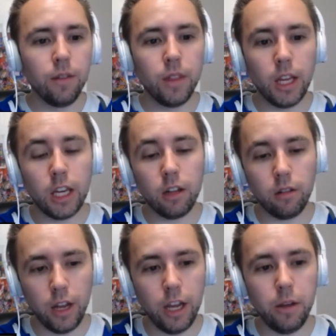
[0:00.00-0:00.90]
They
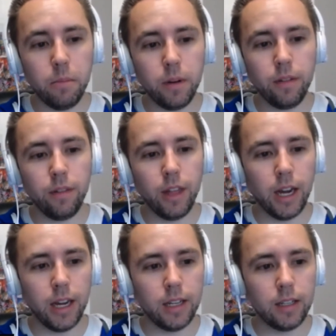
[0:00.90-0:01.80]
claim
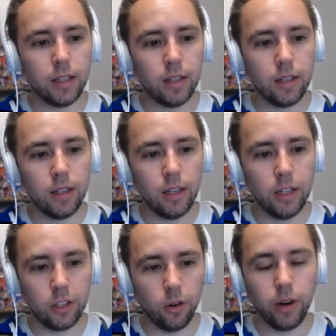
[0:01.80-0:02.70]
that
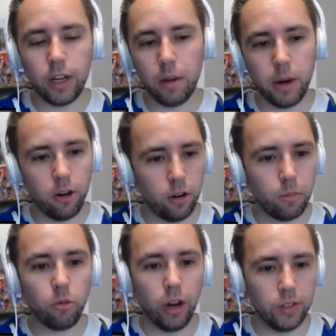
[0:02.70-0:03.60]
it's going to come out at a
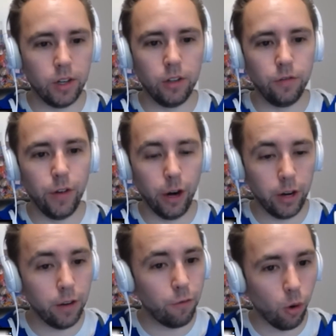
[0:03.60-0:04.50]
price that is
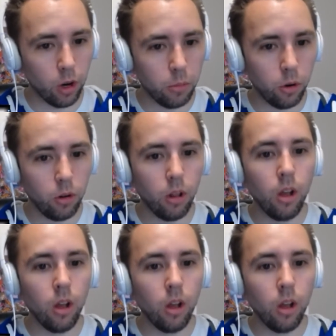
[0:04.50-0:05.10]
very affordable